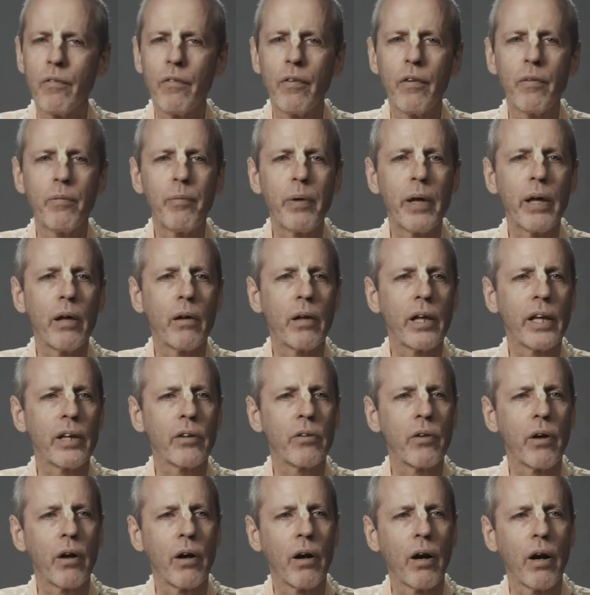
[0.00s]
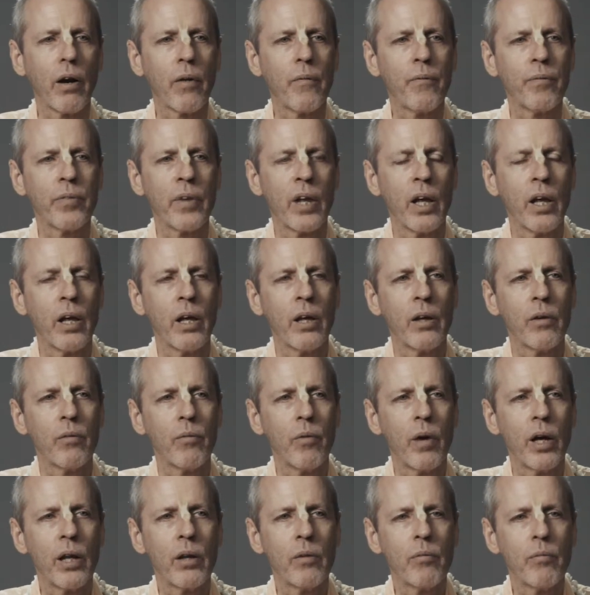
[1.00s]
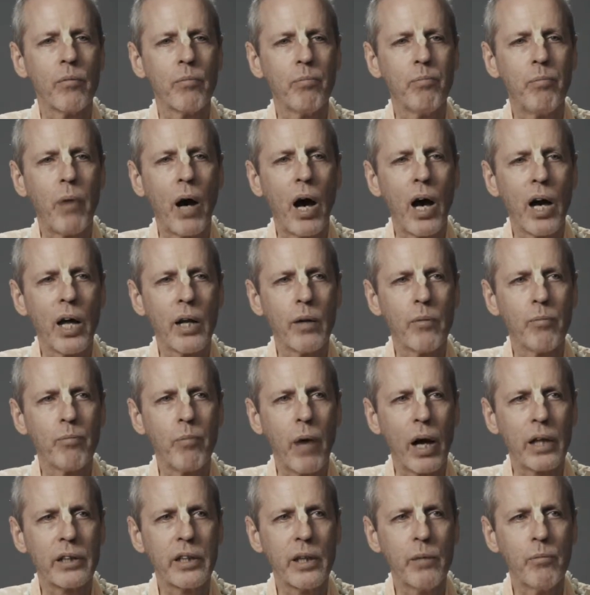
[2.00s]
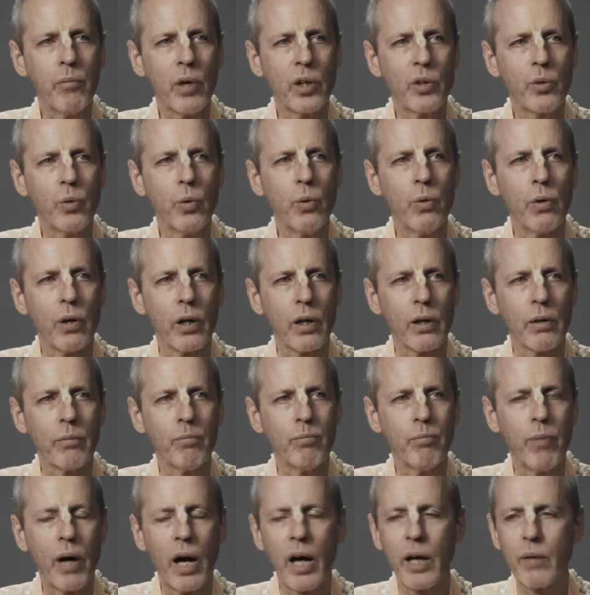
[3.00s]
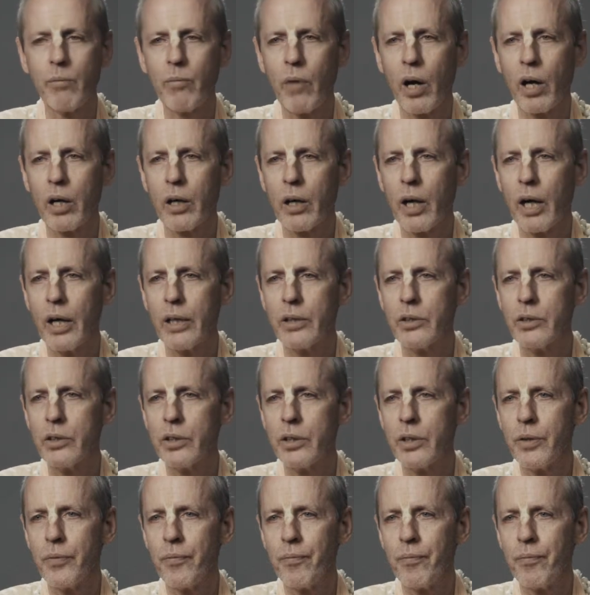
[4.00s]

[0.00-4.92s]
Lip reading: appealing to her. When Bhakti Madhur Ban Maharaj